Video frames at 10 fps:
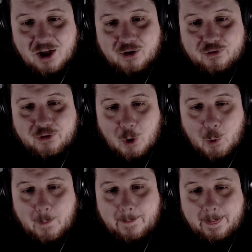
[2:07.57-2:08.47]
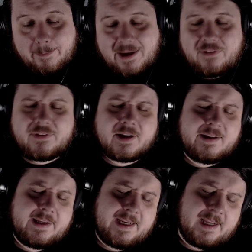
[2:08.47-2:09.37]
So
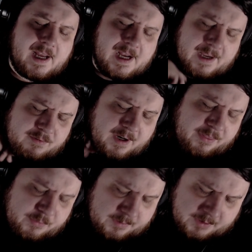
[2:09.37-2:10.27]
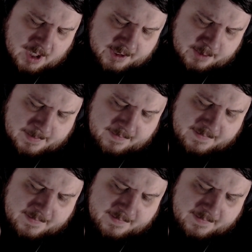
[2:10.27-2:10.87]
basically, I've read through the document.